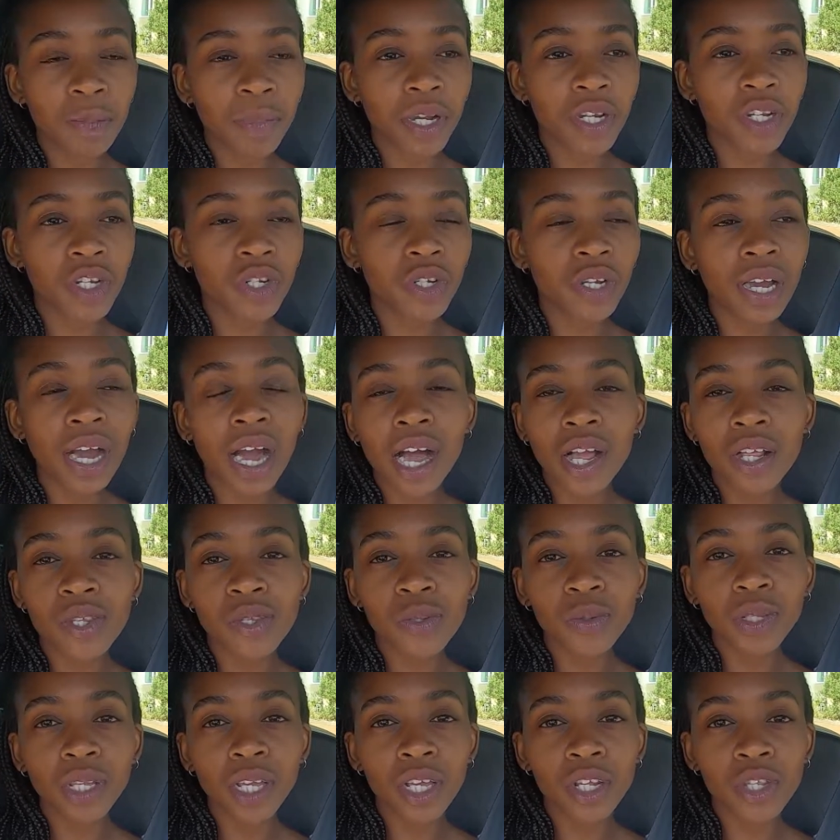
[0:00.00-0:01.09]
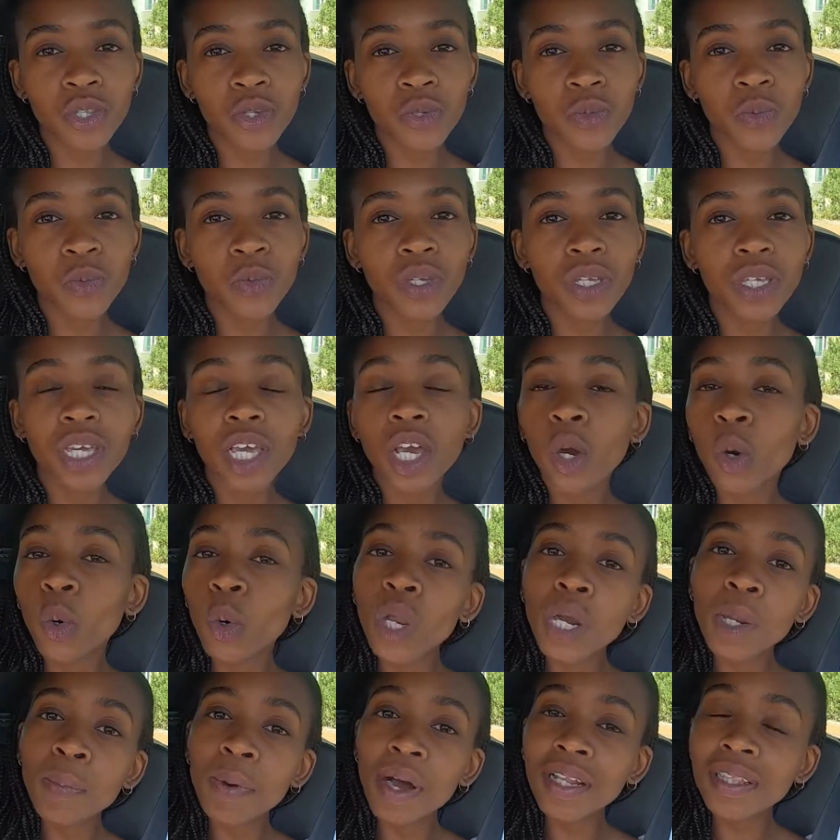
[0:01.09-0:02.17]
but you guys will get to hear
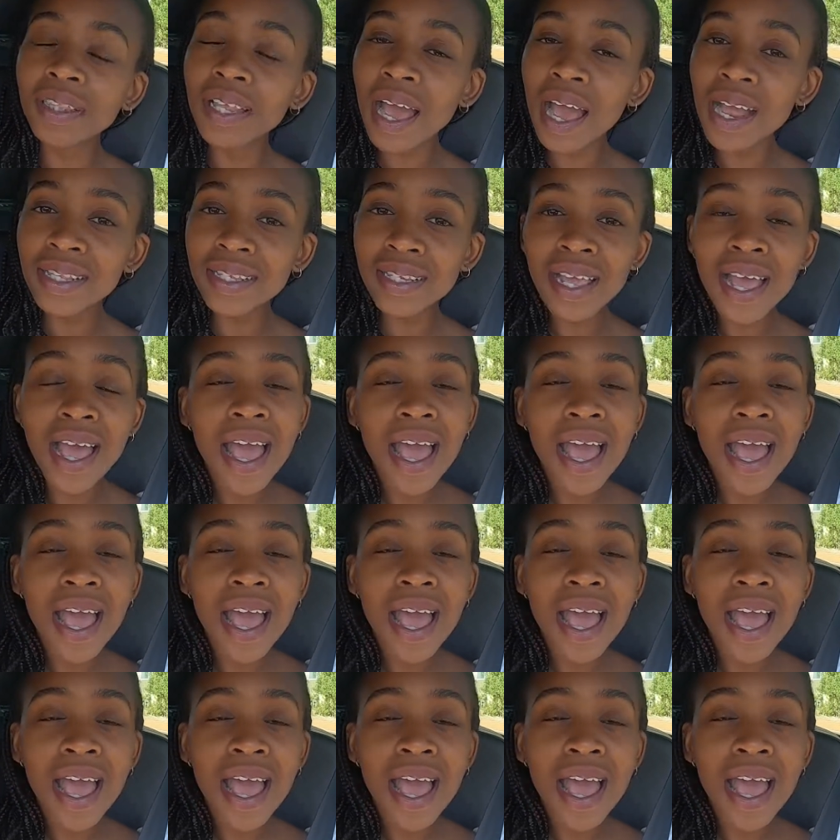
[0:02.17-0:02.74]
all about that